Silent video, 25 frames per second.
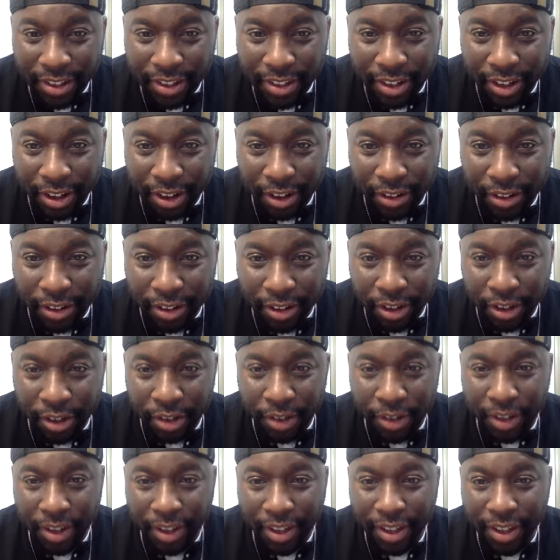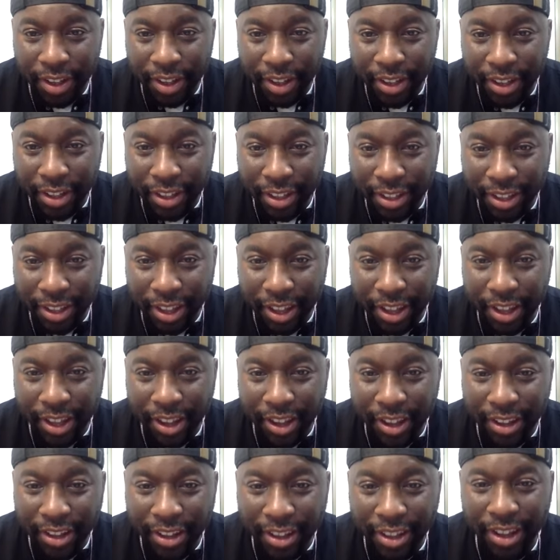Derek Maloney.
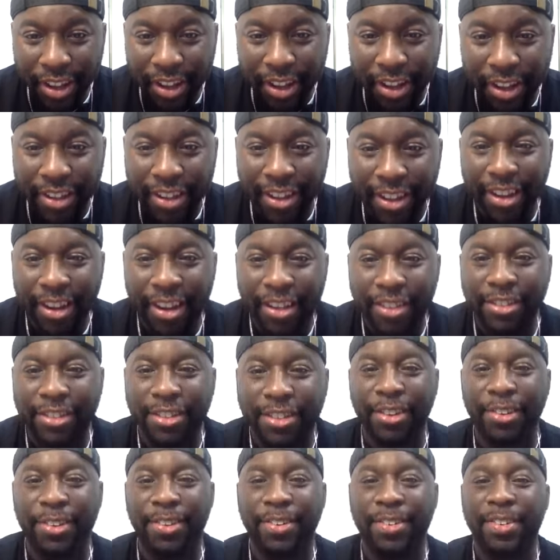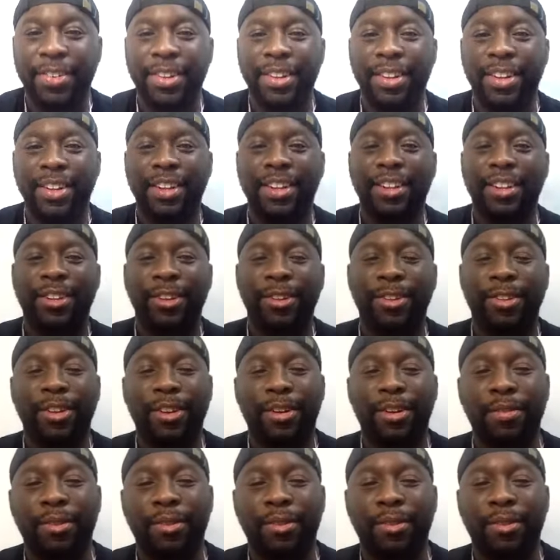Yeah, that's dope. Those